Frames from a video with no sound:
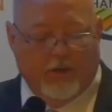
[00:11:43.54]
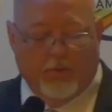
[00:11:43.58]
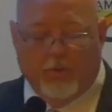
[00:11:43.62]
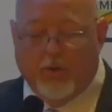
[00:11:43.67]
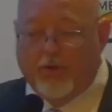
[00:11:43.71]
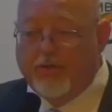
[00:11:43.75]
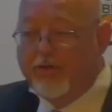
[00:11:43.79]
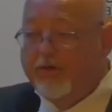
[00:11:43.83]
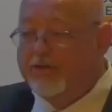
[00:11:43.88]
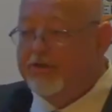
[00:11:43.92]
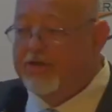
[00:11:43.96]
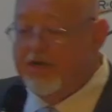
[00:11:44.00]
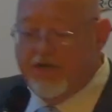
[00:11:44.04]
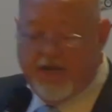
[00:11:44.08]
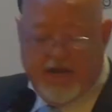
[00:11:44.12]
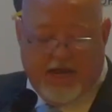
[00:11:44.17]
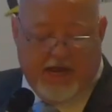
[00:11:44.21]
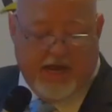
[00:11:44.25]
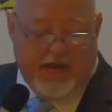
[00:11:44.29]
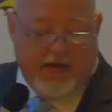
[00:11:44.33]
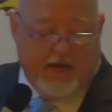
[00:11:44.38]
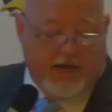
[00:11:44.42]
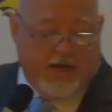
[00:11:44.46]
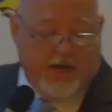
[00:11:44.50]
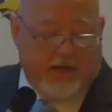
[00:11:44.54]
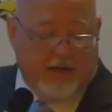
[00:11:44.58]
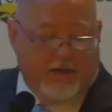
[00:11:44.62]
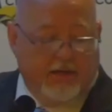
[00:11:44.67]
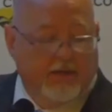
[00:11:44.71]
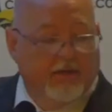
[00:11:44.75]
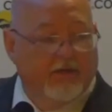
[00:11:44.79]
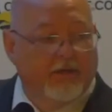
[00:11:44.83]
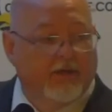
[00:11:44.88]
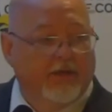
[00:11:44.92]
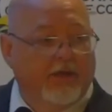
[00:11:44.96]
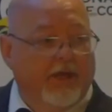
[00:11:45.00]
Where there's a need,
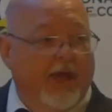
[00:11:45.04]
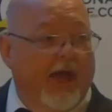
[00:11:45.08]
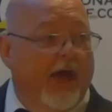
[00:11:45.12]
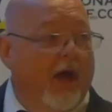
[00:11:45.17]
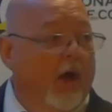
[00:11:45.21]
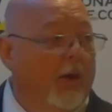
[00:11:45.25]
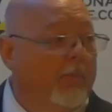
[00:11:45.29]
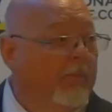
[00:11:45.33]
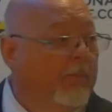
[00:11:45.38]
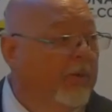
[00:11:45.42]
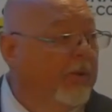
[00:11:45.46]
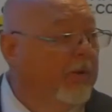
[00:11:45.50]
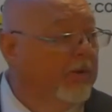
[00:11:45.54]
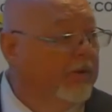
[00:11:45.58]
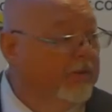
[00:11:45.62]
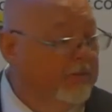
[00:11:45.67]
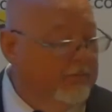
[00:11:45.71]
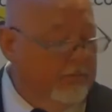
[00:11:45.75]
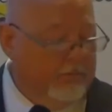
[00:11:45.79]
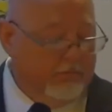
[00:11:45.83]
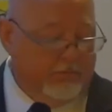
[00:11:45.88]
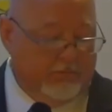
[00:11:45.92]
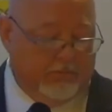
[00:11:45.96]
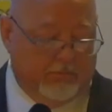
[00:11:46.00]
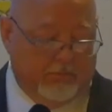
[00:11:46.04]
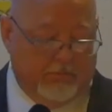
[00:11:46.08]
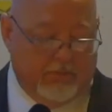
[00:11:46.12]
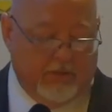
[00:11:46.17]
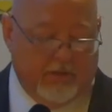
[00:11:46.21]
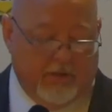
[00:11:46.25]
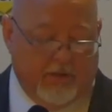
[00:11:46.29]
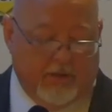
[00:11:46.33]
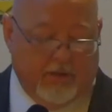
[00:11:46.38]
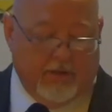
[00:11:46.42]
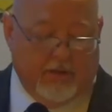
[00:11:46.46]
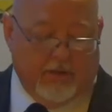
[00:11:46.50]
you help.
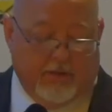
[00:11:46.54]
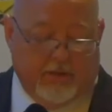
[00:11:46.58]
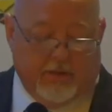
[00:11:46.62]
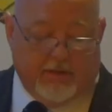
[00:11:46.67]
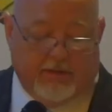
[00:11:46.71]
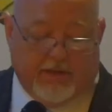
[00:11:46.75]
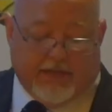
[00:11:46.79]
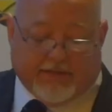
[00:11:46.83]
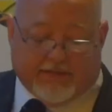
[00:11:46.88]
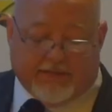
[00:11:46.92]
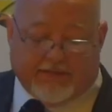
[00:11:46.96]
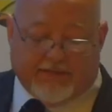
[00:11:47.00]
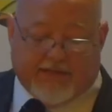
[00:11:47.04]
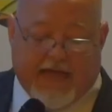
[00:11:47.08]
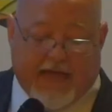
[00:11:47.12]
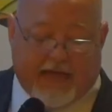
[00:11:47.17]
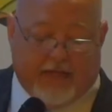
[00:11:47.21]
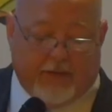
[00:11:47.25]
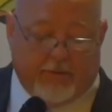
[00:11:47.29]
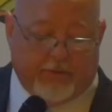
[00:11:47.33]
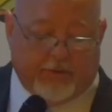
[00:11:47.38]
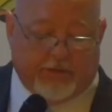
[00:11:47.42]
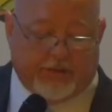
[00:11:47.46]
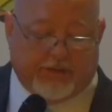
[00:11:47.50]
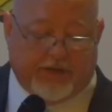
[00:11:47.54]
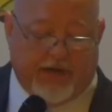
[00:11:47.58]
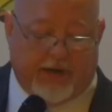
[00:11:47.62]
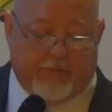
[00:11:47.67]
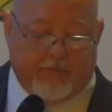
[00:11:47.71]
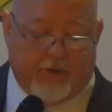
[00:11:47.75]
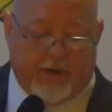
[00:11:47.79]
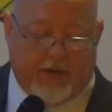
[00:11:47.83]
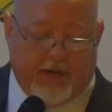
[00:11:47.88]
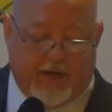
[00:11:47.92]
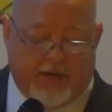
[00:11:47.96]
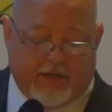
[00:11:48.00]
That's exactly what the
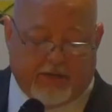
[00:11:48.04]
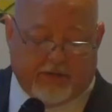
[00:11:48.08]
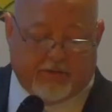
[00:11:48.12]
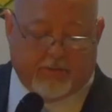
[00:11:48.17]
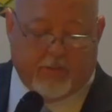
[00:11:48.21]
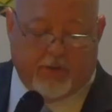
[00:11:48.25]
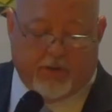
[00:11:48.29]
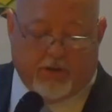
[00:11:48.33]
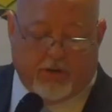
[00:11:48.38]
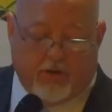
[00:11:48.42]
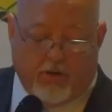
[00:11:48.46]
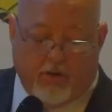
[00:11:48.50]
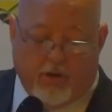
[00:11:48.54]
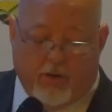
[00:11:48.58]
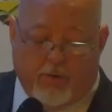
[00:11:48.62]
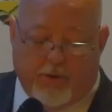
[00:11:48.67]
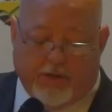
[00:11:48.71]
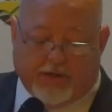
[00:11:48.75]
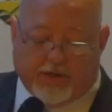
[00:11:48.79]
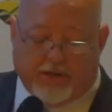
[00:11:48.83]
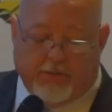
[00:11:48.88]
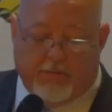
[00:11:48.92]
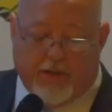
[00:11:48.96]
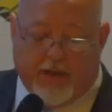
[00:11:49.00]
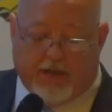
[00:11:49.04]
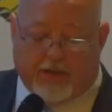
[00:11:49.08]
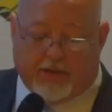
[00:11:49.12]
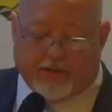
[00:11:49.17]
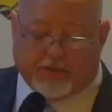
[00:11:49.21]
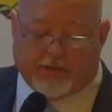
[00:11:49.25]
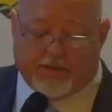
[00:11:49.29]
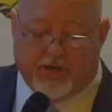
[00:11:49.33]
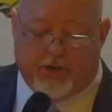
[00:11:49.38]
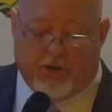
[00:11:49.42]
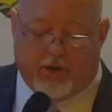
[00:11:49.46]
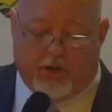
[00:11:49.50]
chamber does. When the Corona Regional Medical
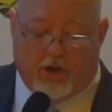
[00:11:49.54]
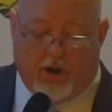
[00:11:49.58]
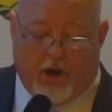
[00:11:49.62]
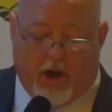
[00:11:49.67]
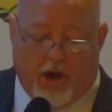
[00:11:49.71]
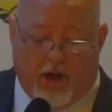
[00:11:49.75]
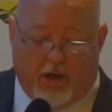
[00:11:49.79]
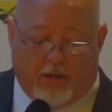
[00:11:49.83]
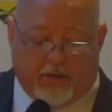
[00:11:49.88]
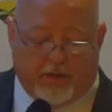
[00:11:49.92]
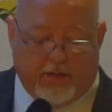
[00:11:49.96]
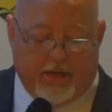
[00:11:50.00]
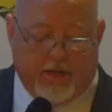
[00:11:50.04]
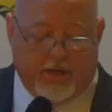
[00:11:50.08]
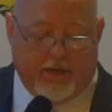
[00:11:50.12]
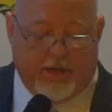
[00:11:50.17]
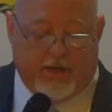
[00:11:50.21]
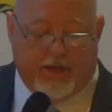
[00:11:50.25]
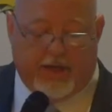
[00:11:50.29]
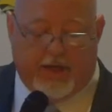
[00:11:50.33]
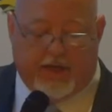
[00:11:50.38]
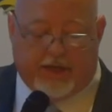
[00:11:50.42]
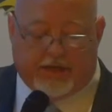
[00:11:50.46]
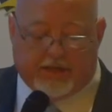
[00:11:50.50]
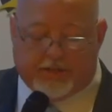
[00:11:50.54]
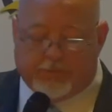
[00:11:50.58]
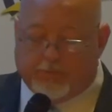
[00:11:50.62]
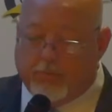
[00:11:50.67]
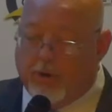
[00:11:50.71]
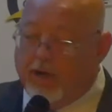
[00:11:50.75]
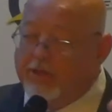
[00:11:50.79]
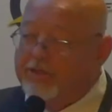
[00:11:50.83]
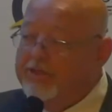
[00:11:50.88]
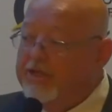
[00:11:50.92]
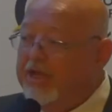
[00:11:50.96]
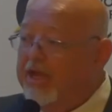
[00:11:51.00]
Center called
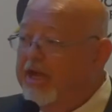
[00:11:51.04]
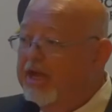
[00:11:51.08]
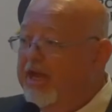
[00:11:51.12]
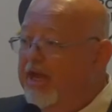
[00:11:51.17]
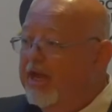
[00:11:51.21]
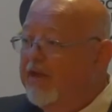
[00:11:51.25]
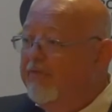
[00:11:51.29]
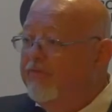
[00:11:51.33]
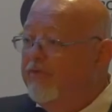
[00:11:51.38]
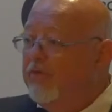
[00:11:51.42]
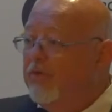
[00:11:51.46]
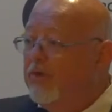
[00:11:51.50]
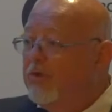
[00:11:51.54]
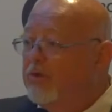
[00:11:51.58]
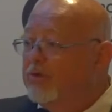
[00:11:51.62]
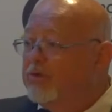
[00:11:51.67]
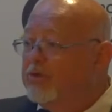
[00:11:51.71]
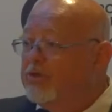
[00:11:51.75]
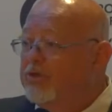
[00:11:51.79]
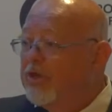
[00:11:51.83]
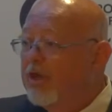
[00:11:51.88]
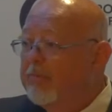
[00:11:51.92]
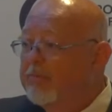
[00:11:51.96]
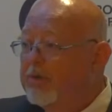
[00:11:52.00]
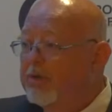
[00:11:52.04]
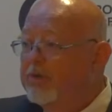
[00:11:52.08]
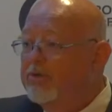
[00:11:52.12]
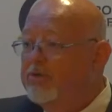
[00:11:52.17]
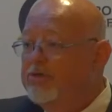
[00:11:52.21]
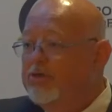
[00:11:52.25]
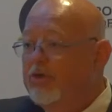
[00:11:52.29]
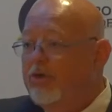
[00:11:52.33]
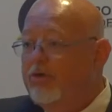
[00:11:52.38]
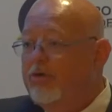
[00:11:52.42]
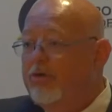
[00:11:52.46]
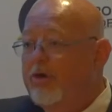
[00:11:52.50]
expressing a need for those abused
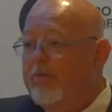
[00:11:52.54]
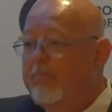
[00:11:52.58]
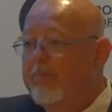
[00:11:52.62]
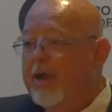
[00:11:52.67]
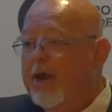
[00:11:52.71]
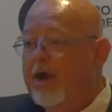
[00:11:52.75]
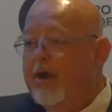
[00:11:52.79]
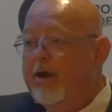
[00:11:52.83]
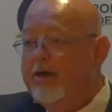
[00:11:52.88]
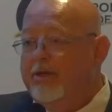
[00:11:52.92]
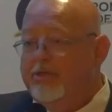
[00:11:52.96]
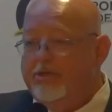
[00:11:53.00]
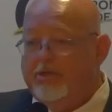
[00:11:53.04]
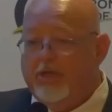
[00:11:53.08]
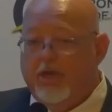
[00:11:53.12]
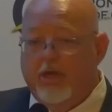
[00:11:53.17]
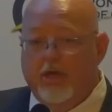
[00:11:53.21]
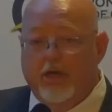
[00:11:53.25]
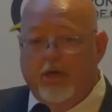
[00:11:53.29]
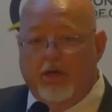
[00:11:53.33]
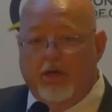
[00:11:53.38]
children in Paris,